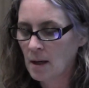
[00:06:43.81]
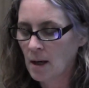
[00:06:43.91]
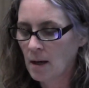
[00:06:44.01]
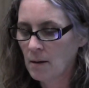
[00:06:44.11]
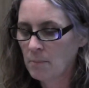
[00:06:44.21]

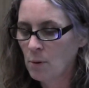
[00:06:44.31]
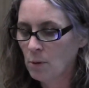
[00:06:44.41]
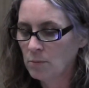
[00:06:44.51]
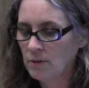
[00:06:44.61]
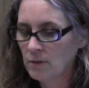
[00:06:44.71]

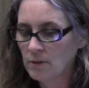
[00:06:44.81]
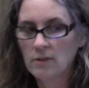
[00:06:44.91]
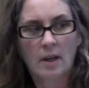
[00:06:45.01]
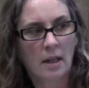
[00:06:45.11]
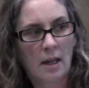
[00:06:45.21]
poll
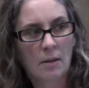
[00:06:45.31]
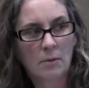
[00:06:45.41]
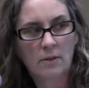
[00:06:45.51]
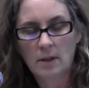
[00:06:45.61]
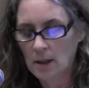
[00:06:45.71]
results. I think it
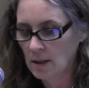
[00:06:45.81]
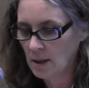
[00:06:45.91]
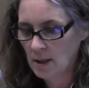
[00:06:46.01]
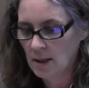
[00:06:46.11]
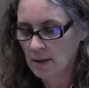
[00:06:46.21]
was in
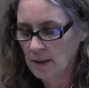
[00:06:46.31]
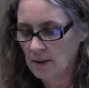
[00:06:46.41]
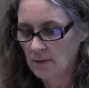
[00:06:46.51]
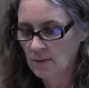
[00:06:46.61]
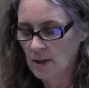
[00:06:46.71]

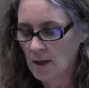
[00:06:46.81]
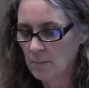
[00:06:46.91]
Helena's